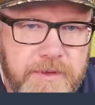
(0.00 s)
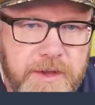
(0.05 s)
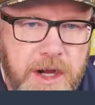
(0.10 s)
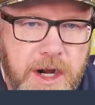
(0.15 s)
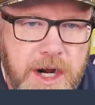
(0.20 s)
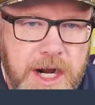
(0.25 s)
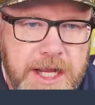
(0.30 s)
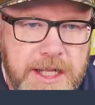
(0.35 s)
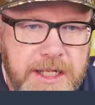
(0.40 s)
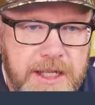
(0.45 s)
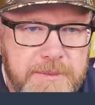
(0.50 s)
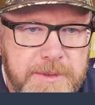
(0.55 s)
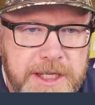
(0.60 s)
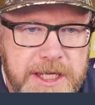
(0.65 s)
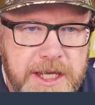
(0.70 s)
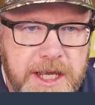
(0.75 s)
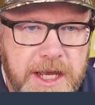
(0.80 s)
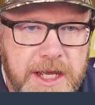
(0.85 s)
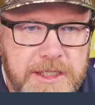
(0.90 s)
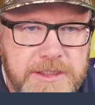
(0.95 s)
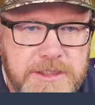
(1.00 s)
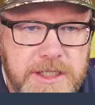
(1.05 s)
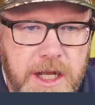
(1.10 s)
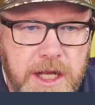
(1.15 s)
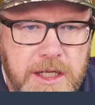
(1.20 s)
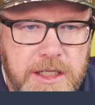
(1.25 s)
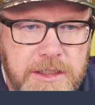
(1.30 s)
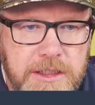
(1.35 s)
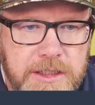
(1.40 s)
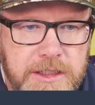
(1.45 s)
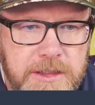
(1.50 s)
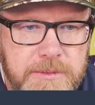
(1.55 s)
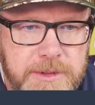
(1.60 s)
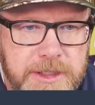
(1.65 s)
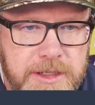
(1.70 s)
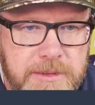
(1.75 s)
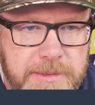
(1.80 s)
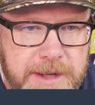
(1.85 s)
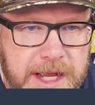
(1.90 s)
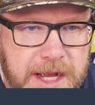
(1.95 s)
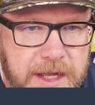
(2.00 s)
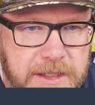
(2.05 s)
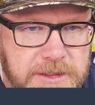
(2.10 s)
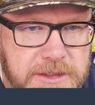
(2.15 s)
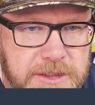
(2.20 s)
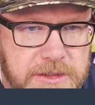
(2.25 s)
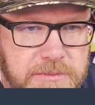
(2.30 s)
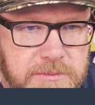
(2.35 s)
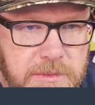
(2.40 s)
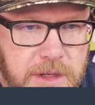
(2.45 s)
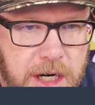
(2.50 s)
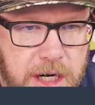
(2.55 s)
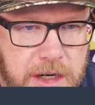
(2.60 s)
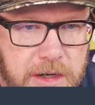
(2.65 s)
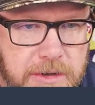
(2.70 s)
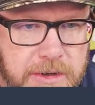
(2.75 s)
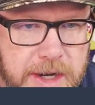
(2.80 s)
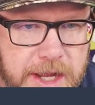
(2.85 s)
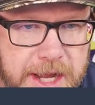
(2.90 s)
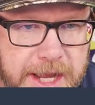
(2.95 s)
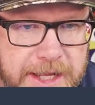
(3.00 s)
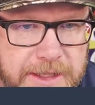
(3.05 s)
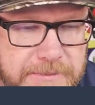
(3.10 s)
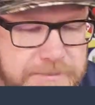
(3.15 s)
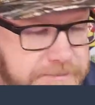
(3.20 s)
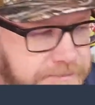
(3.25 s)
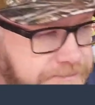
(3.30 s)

All right, let me uh, talk a little bit about tomorrow night.